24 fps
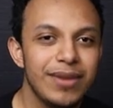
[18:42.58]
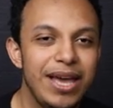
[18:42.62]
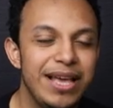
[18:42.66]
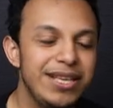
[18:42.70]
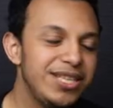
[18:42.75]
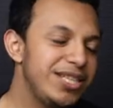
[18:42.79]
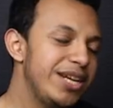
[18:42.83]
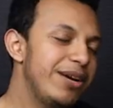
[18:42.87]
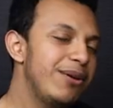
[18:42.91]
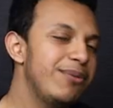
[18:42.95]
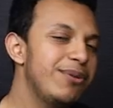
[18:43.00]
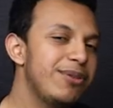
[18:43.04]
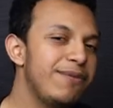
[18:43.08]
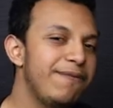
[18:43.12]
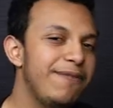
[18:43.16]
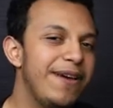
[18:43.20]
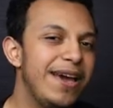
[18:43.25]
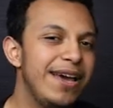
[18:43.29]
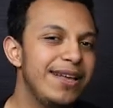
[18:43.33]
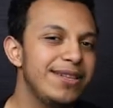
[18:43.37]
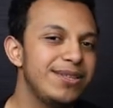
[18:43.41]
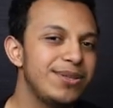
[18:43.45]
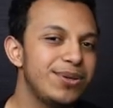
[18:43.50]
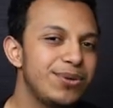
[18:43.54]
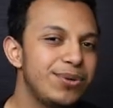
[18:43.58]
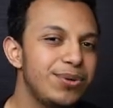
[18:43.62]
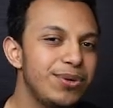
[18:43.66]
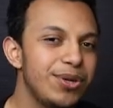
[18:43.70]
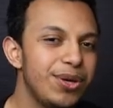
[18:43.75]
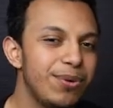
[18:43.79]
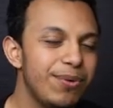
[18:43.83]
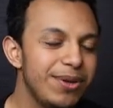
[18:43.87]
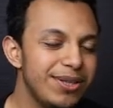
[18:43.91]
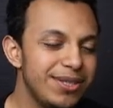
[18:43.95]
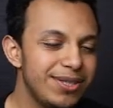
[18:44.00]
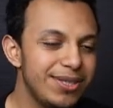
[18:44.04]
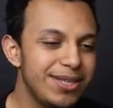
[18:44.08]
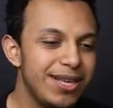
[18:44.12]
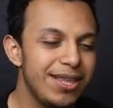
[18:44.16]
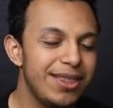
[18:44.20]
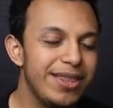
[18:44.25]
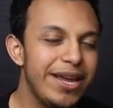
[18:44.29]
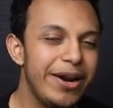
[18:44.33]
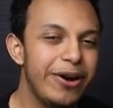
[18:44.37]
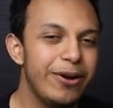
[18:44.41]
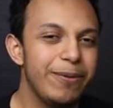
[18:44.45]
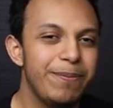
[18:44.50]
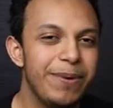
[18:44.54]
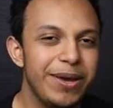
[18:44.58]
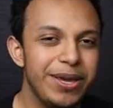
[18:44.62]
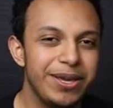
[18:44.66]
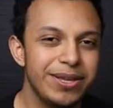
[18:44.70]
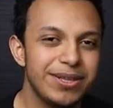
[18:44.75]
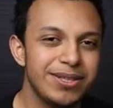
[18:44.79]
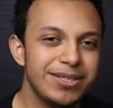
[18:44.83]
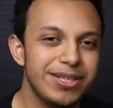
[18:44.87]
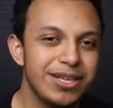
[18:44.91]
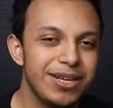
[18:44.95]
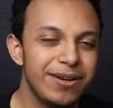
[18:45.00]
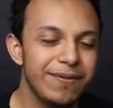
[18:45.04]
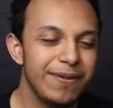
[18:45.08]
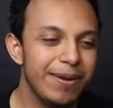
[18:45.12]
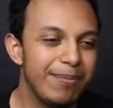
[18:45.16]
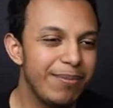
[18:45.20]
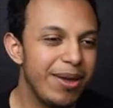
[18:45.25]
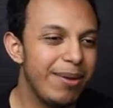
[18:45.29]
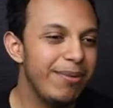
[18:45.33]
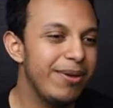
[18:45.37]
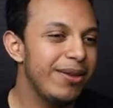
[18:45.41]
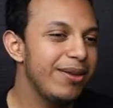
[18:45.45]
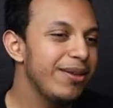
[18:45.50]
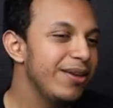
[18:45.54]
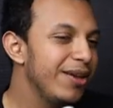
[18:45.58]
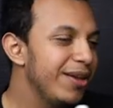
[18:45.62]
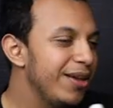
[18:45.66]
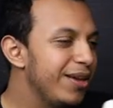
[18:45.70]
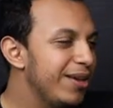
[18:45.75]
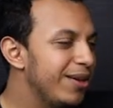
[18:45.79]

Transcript: and share it with fans who you want to see their opinions of and maybe